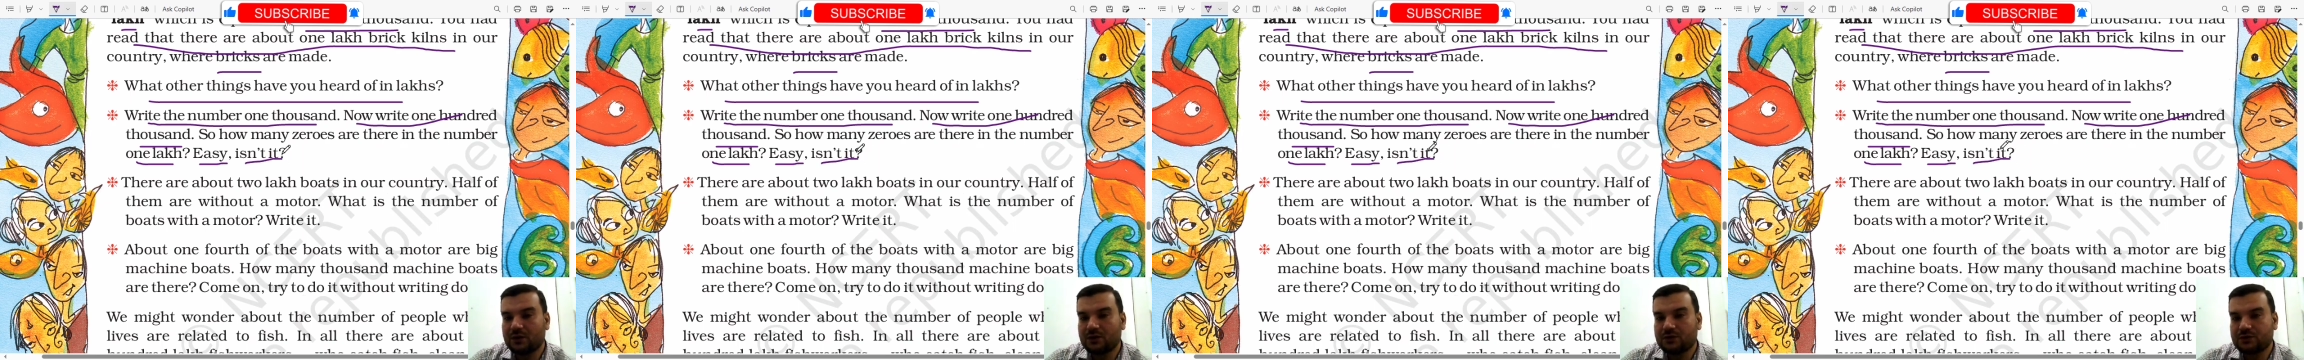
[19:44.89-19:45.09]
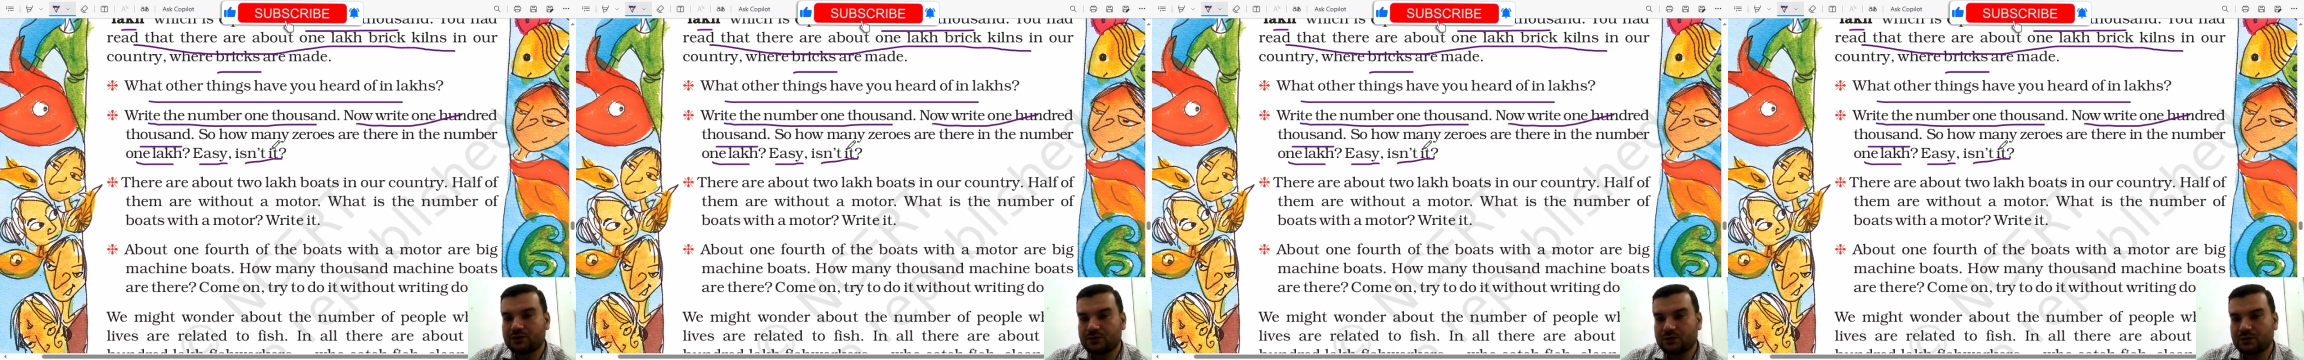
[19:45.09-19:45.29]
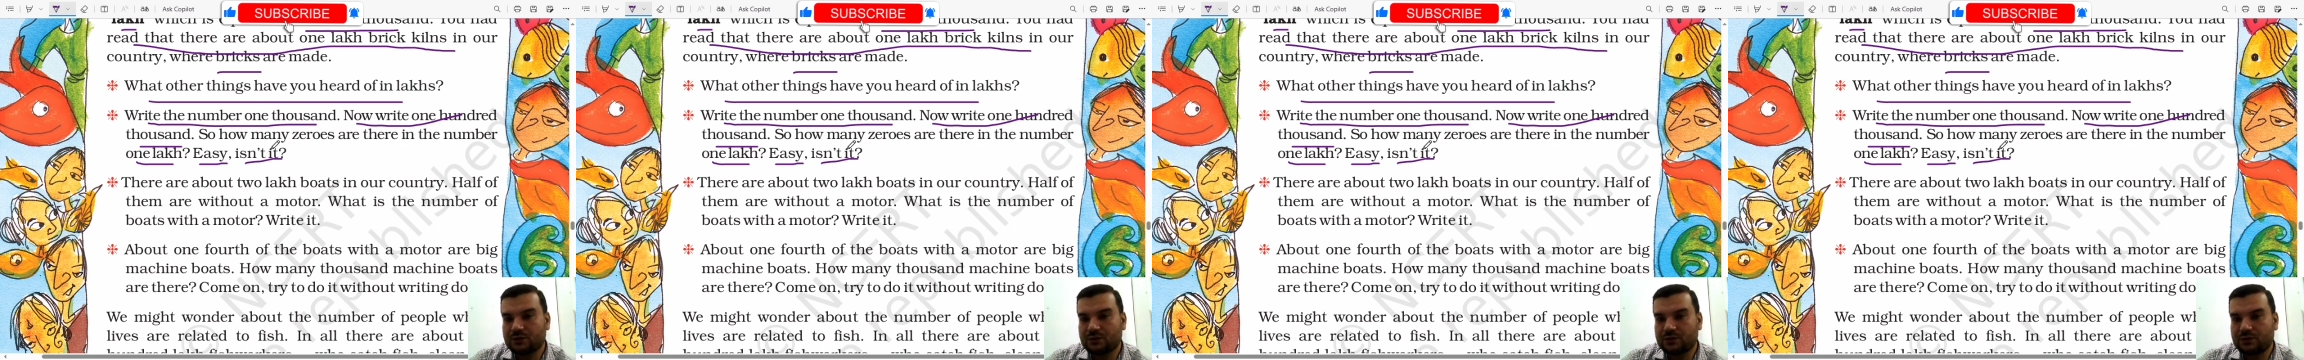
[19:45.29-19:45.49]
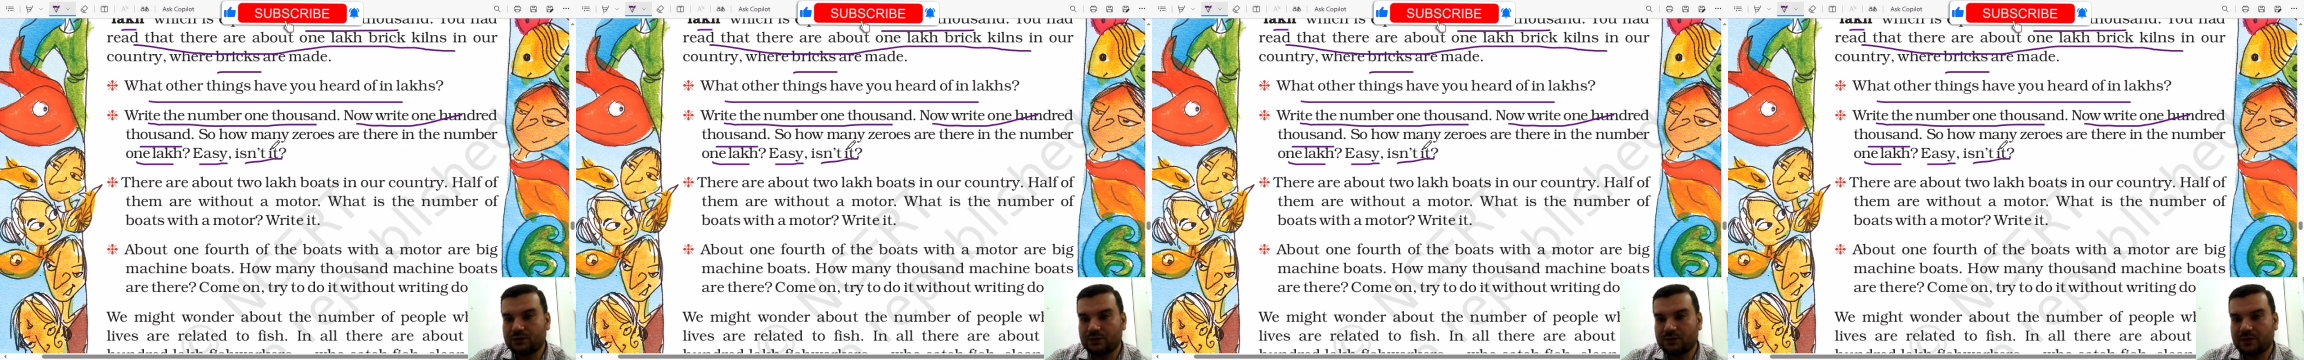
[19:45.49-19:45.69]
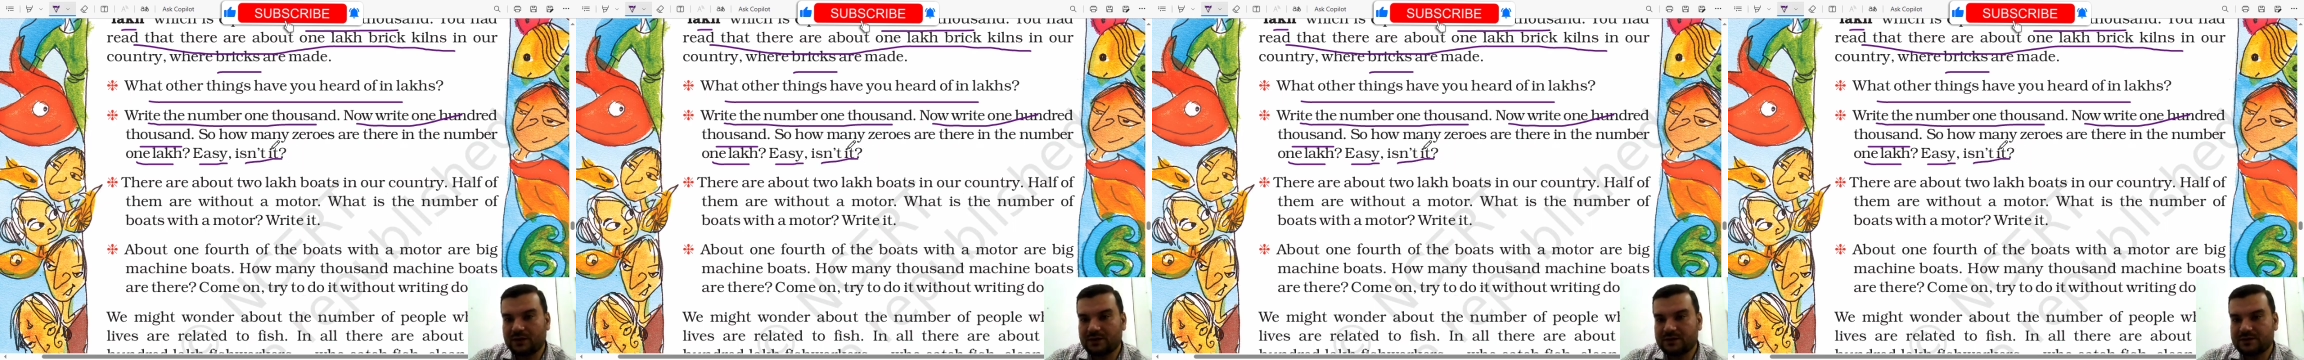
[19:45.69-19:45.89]
So
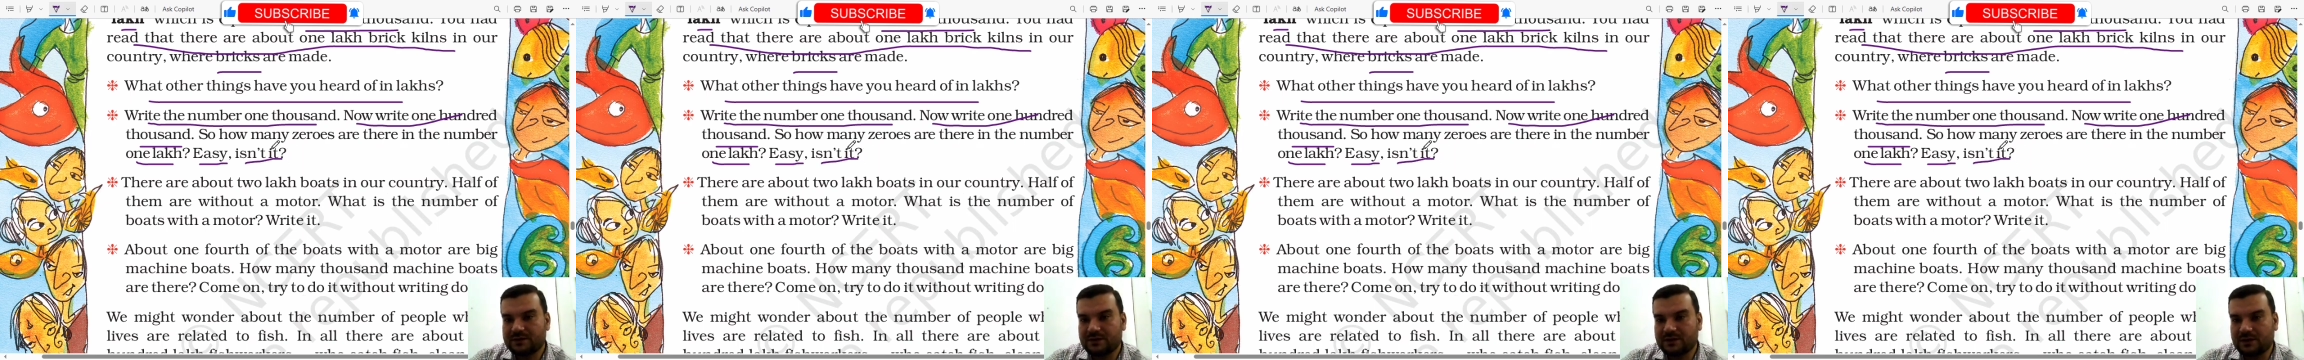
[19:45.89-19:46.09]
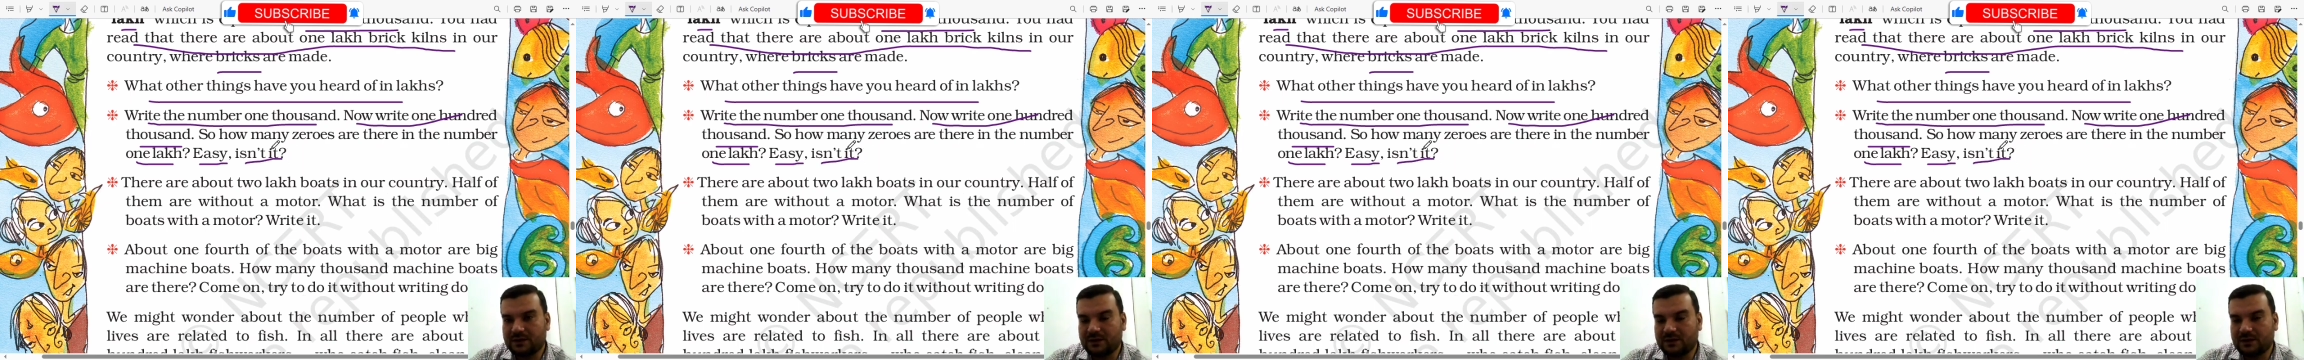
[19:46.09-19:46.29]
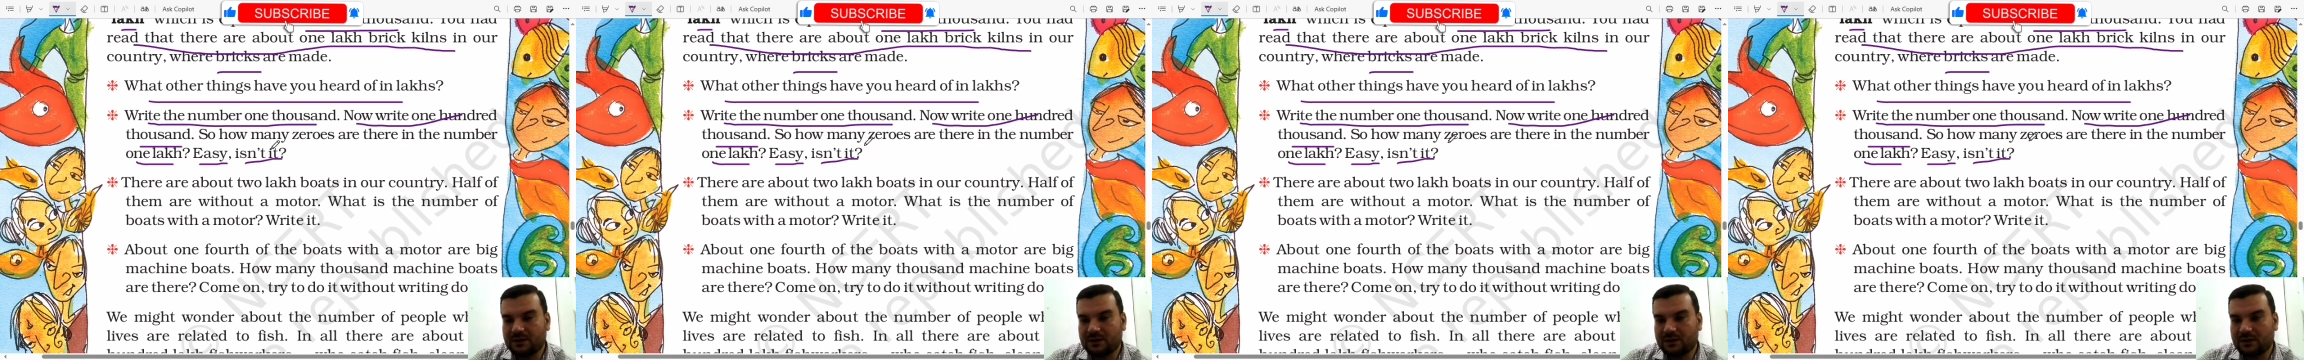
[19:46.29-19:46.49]
you can see